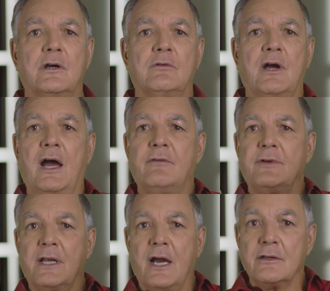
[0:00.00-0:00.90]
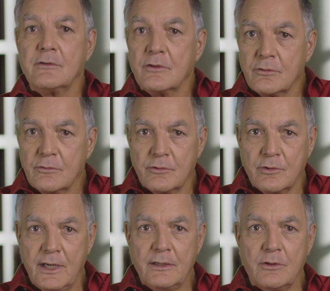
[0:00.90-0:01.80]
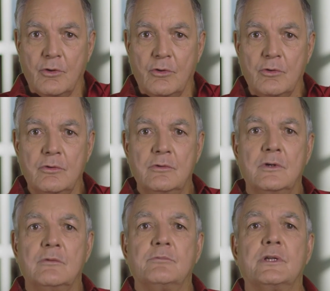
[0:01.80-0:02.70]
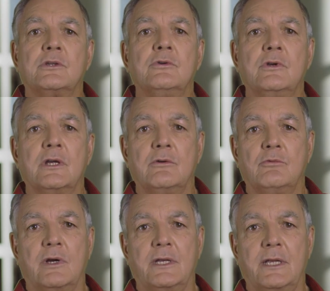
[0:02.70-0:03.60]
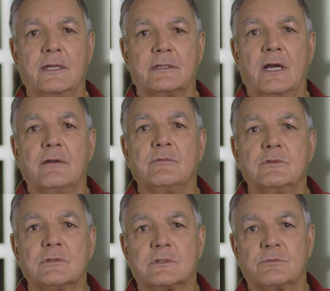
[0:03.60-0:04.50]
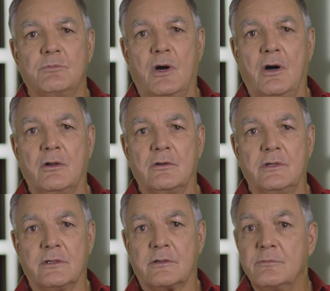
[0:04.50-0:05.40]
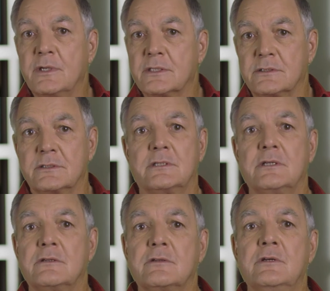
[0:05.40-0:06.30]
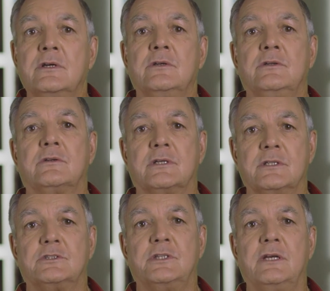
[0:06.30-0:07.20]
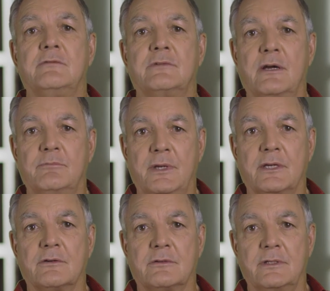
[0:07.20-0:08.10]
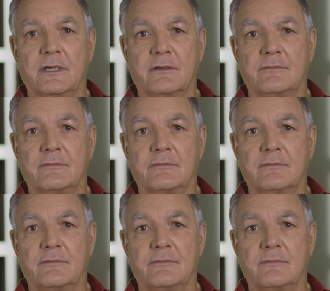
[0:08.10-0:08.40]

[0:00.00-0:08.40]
having that great goal, but doing it one day at a time, doing small increments until you can achieve that bigger thing.